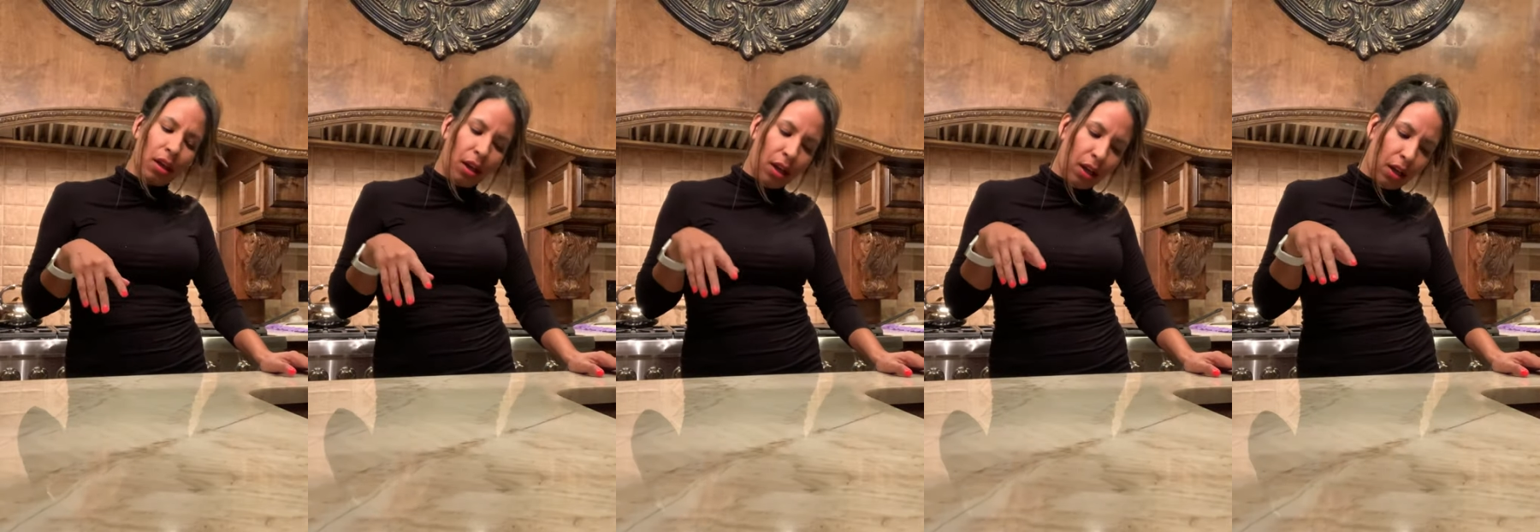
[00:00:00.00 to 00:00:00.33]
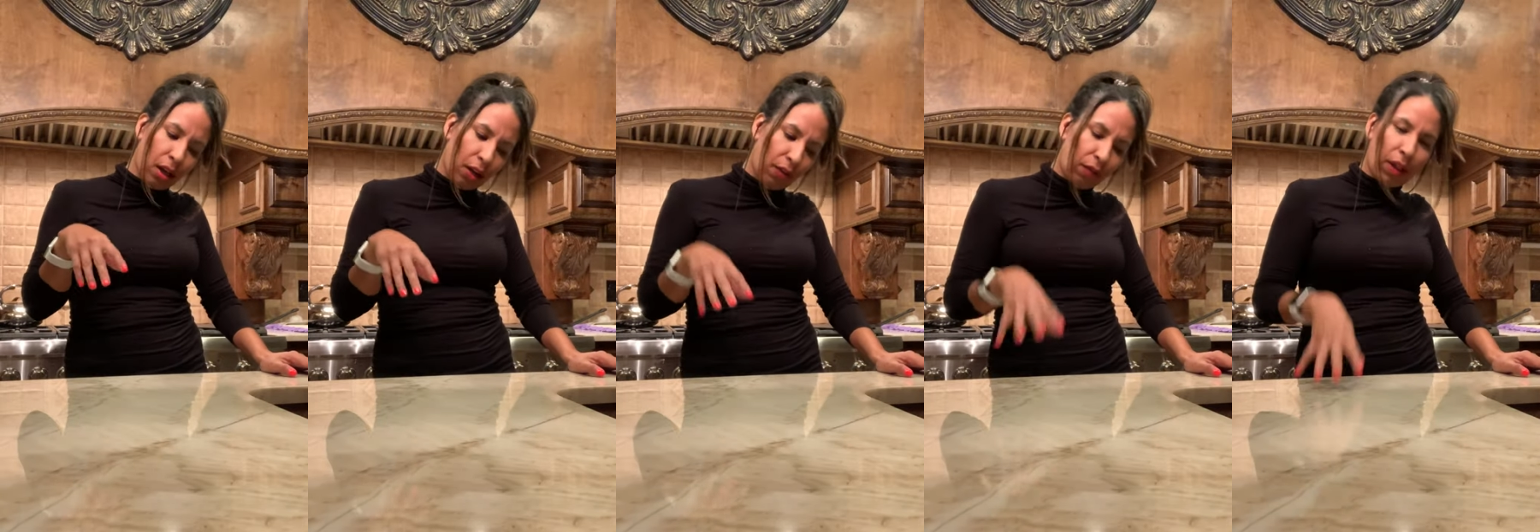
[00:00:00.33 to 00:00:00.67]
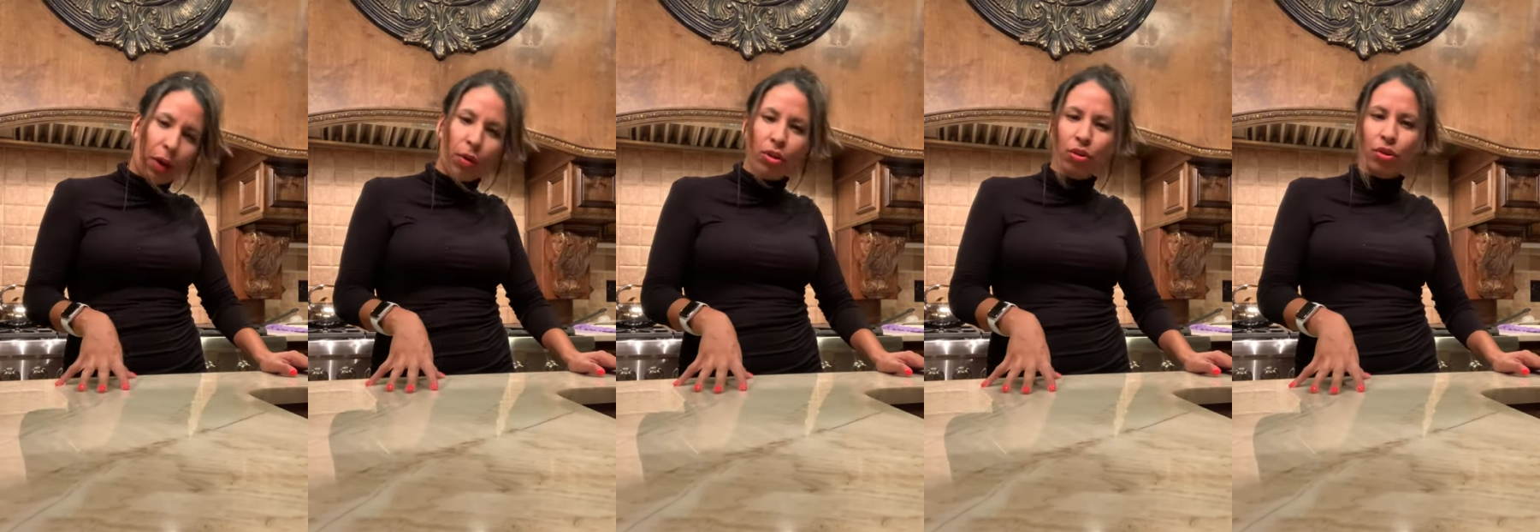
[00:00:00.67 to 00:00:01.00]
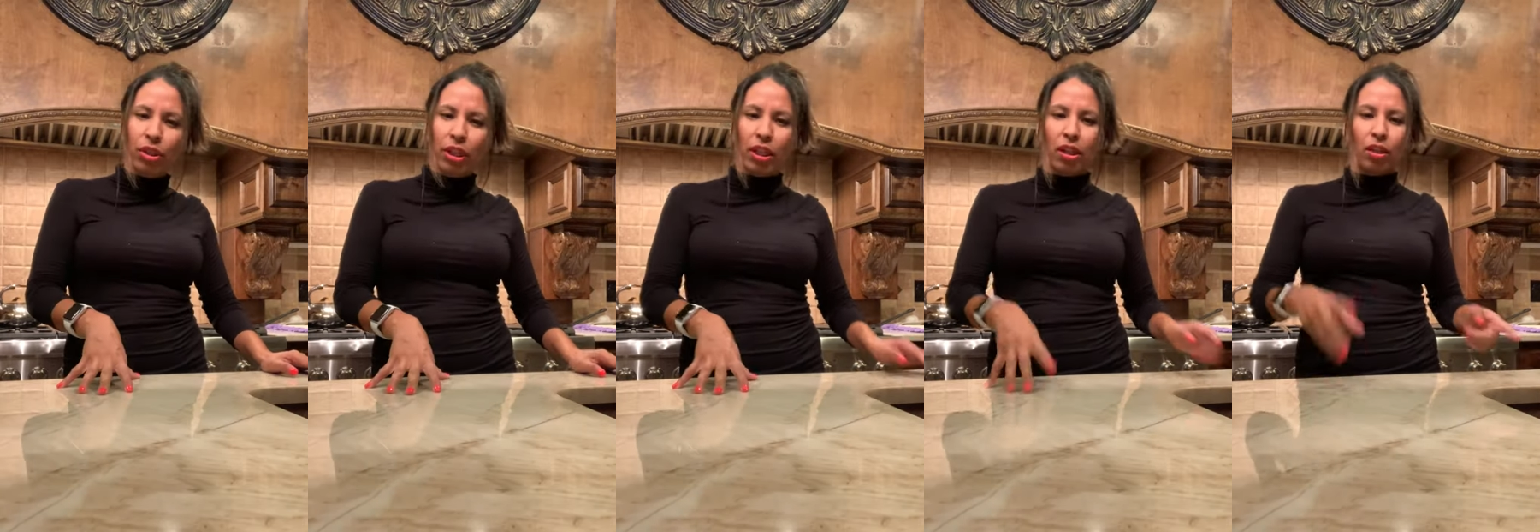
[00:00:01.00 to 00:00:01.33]
flour
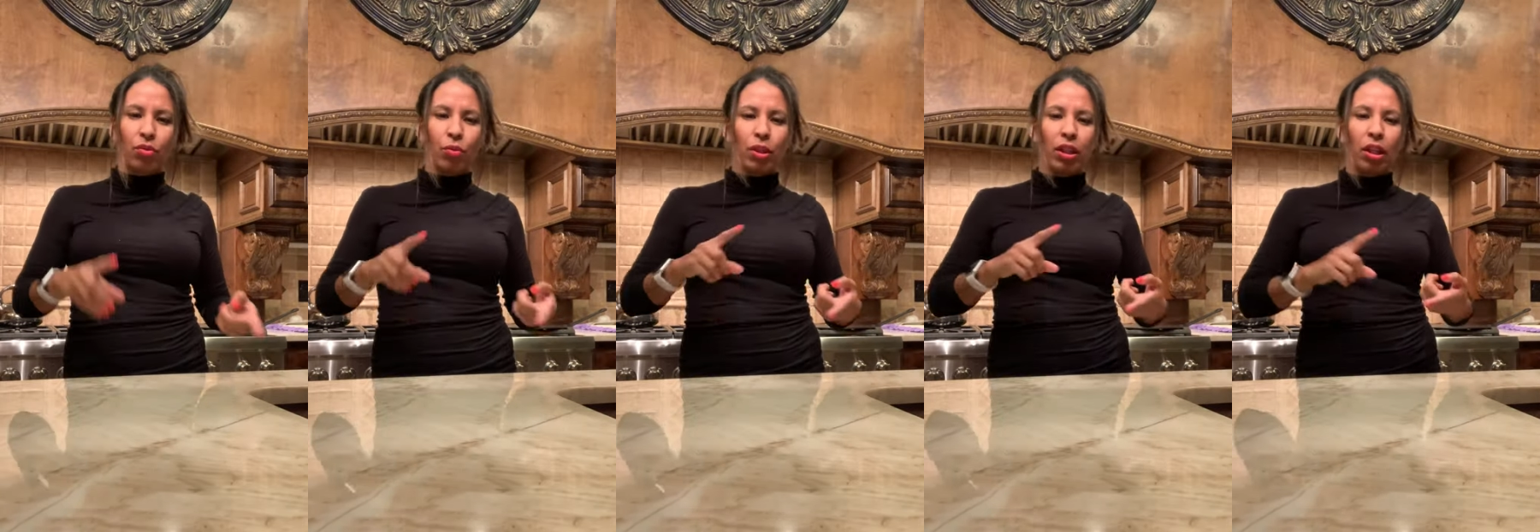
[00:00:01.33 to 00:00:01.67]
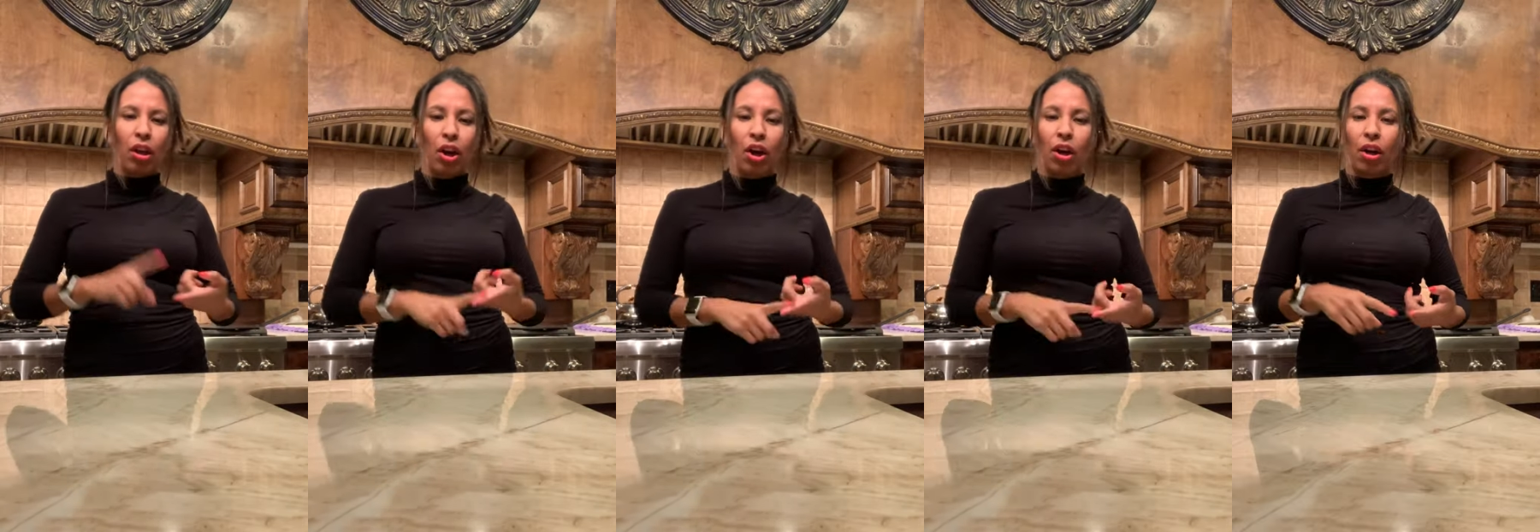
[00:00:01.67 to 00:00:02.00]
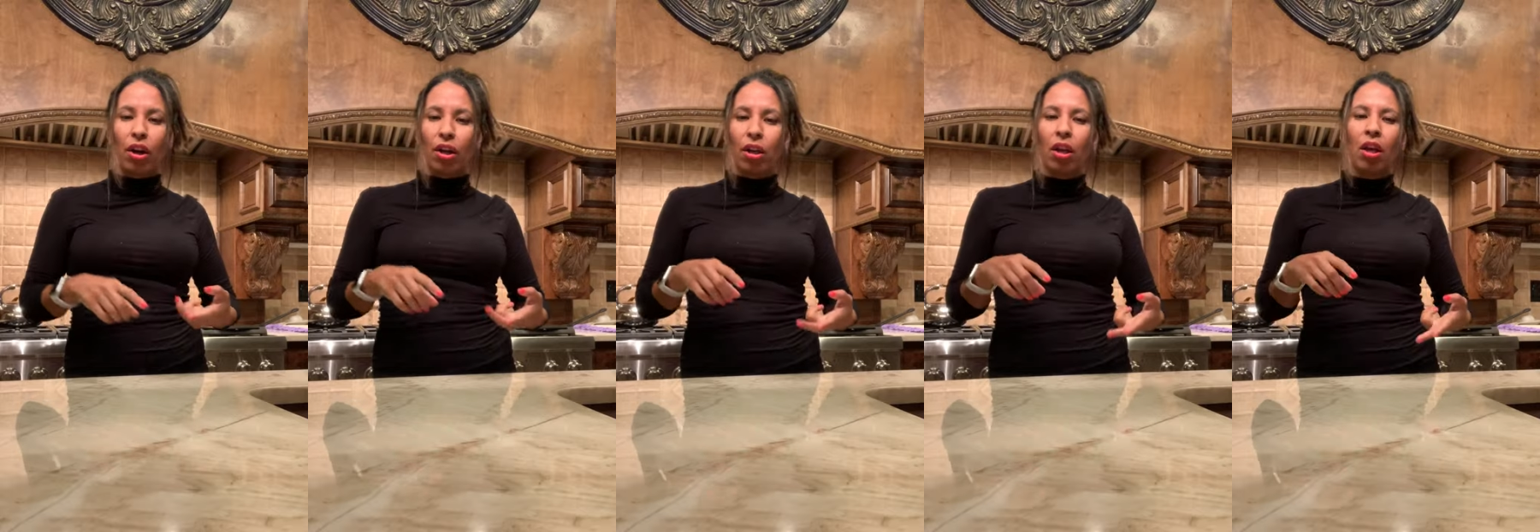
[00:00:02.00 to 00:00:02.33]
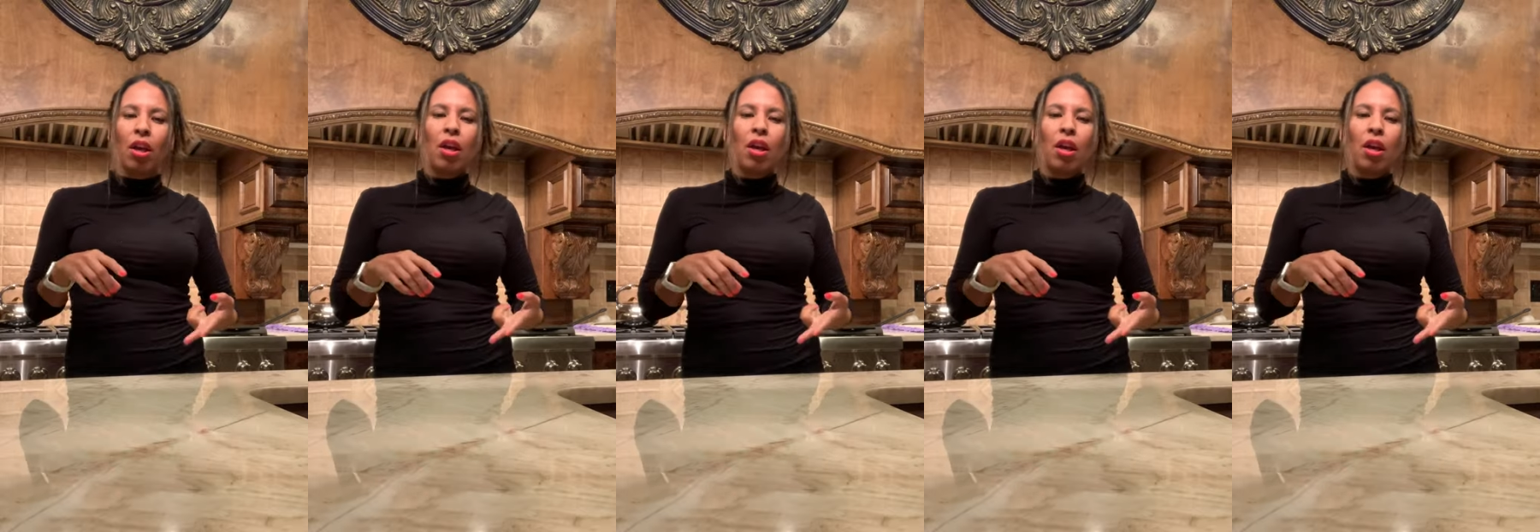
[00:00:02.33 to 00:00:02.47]
tortillas with the lard,